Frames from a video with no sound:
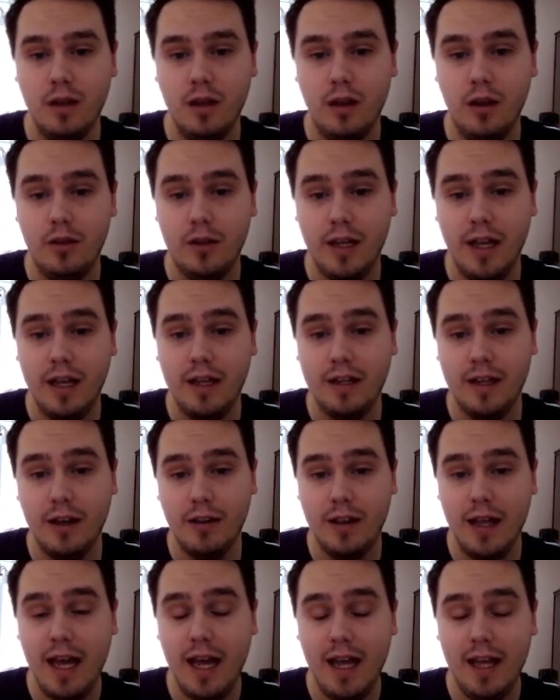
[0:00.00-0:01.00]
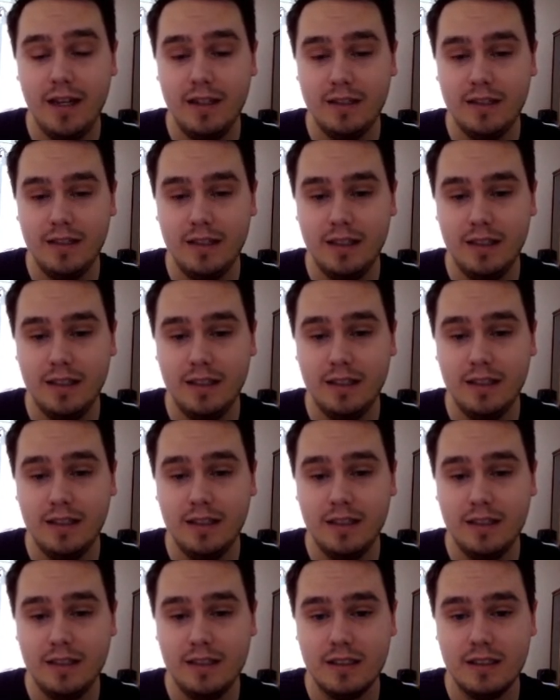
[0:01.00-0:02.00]
Okay, now that
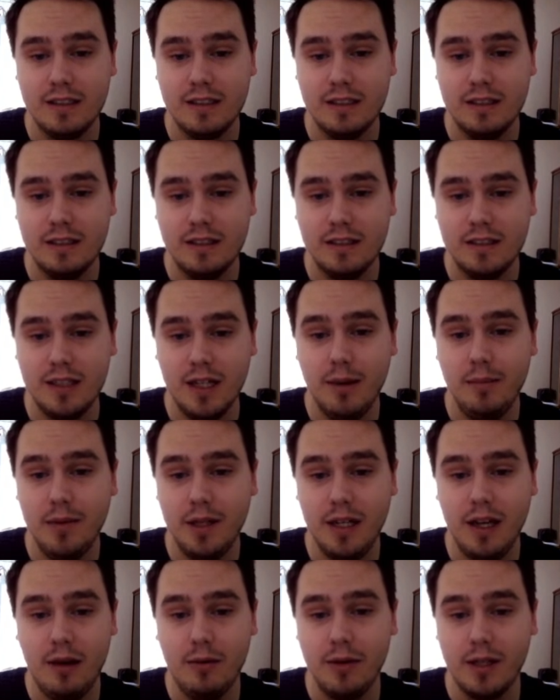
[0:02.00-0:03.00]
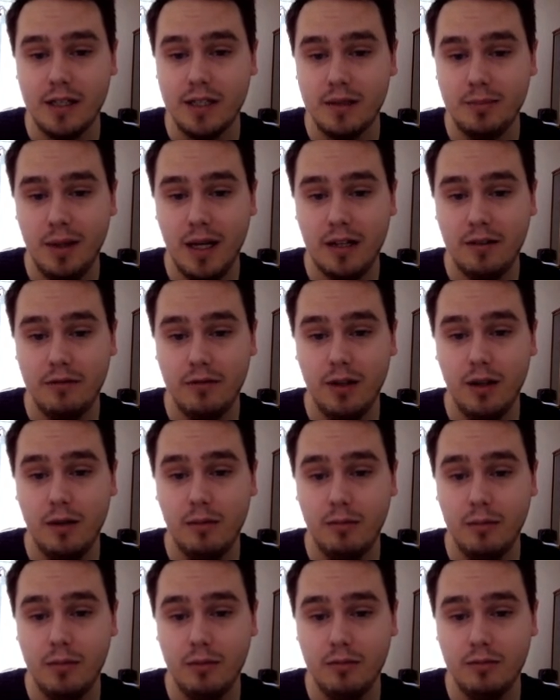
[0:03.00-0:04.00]
is something I would expect
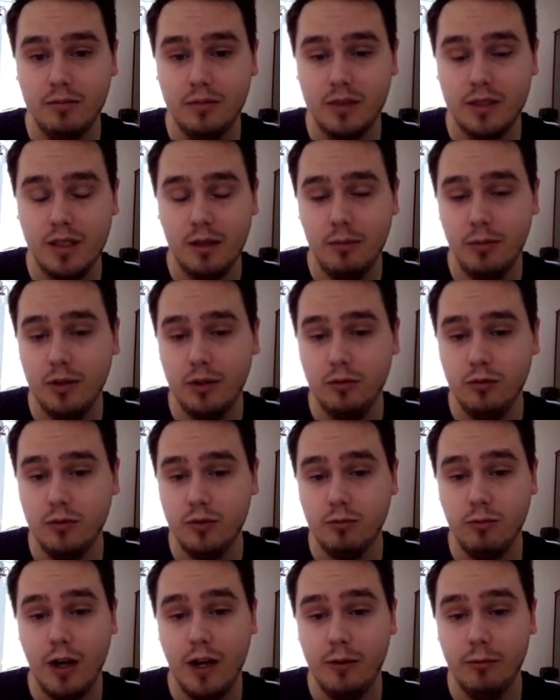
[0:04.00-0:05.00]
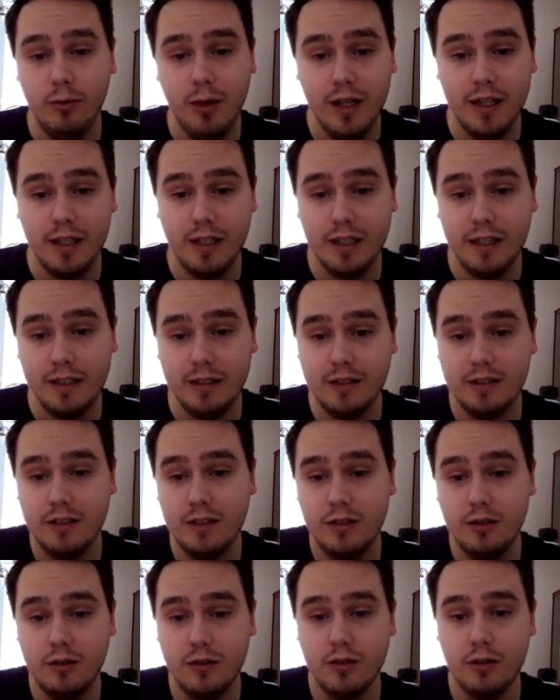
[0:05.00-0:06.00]
from someone who's right wing is
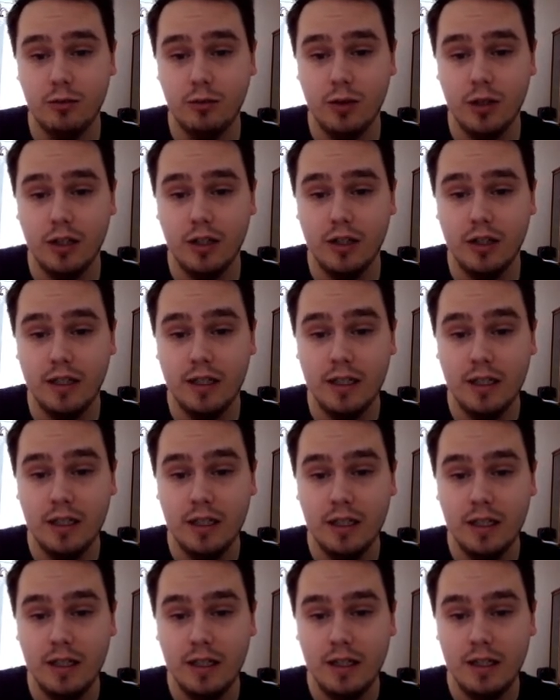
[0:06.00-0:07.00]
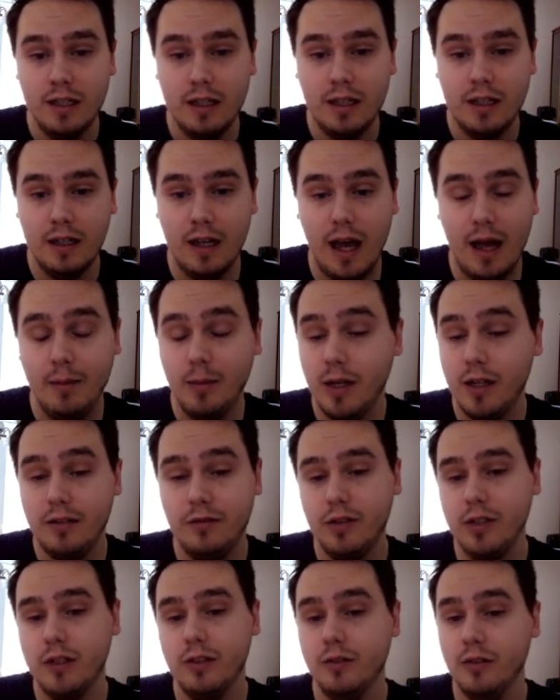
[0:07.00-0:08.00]
to use the word. I'm not
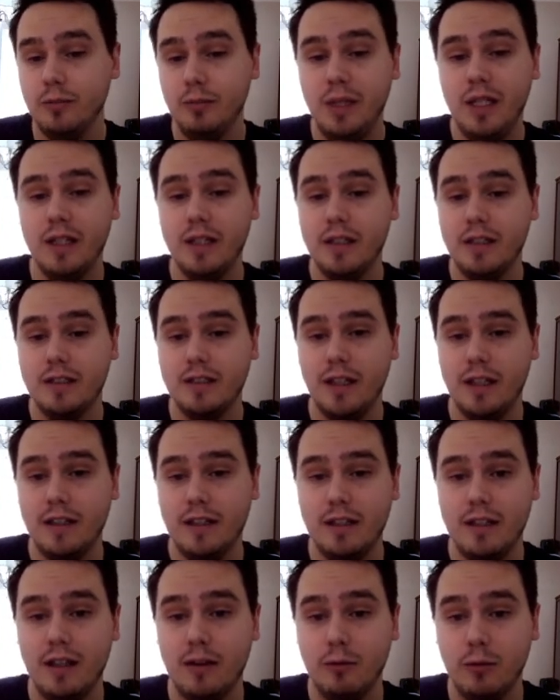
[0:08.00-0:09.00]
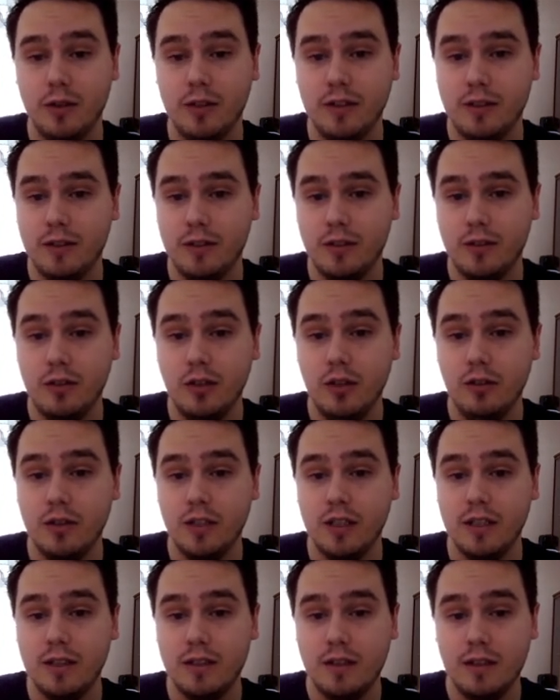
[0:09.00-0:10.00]
even going to repeat it because I think that word is
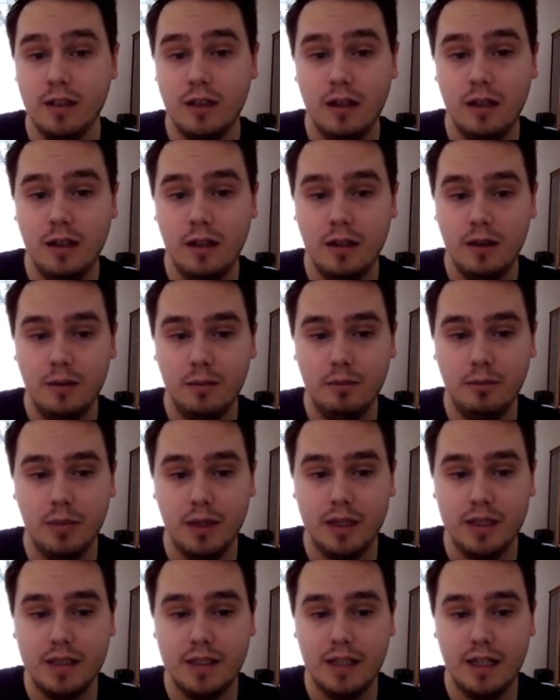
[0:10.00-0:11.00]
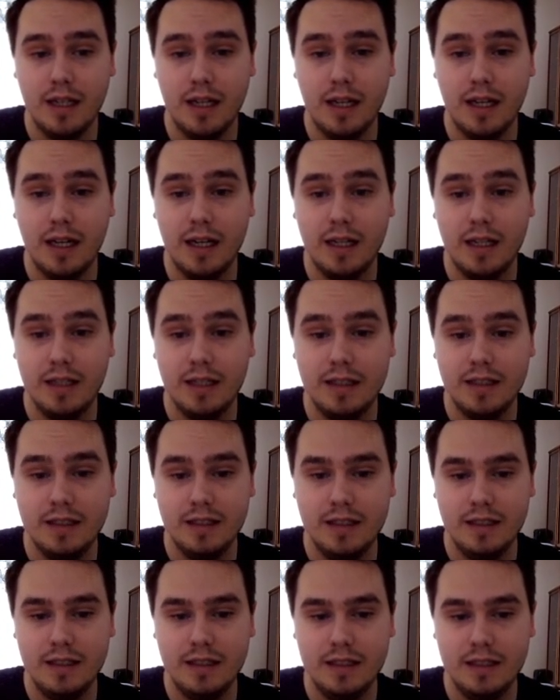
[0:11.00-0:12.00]
atrocious. But uh,
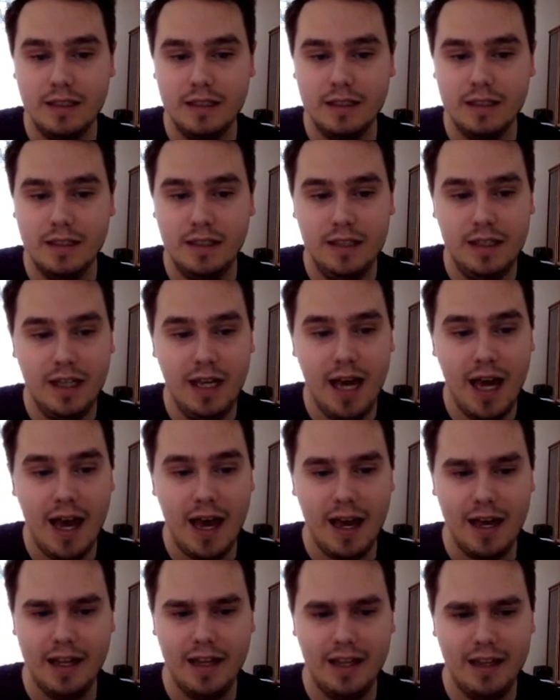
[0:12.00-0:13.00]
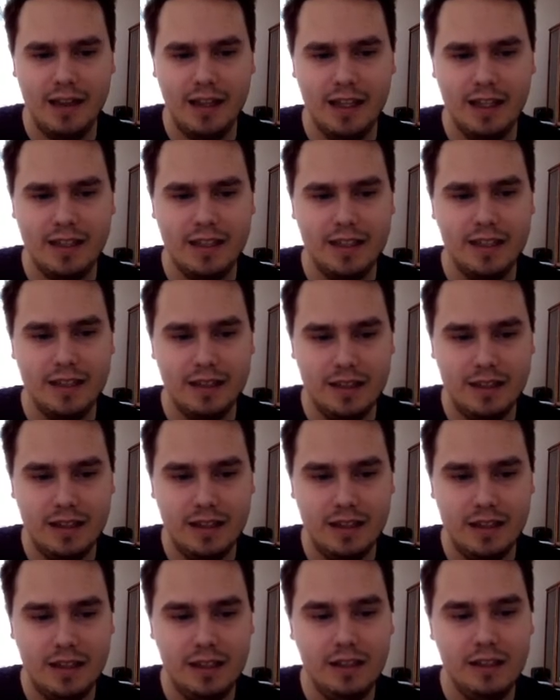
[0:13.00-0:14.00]
yeah, the,
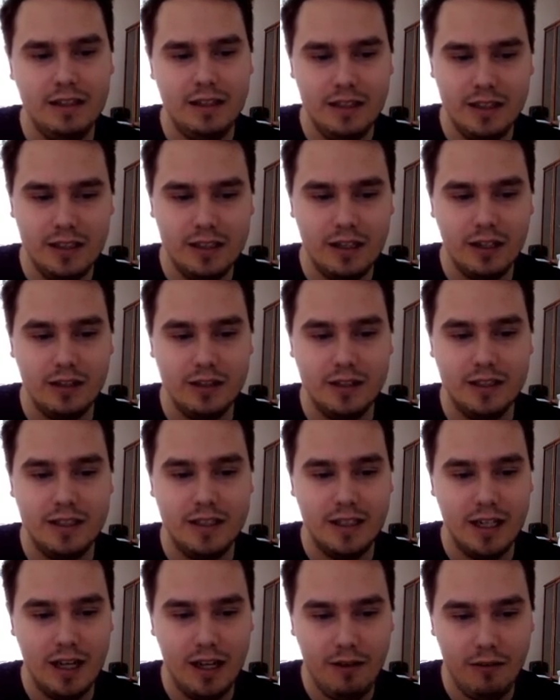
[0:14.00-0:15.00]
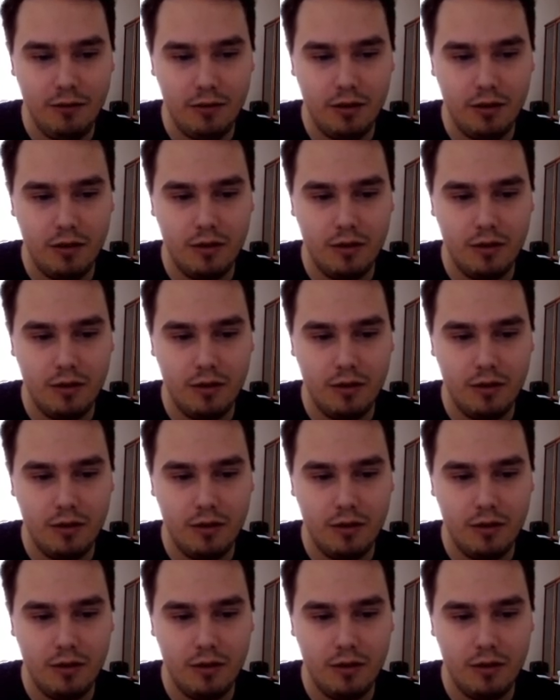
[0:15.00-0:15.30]
the, these are death.